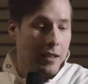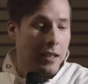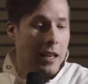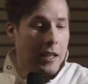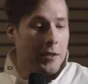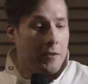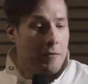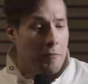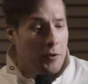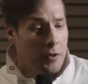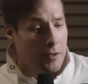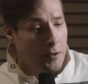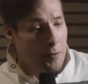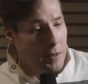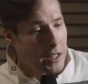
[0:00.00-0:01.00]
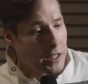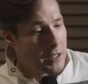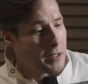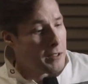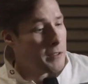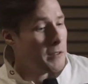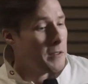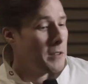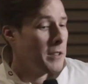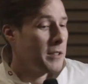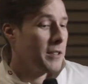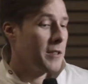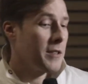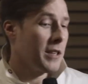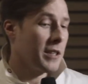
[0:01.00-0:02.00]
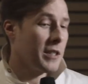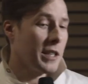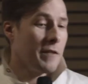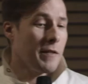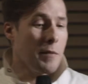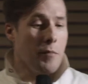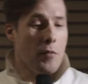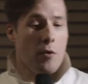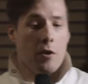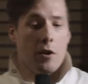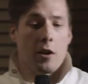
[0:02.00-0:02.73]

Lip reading: And to make things even more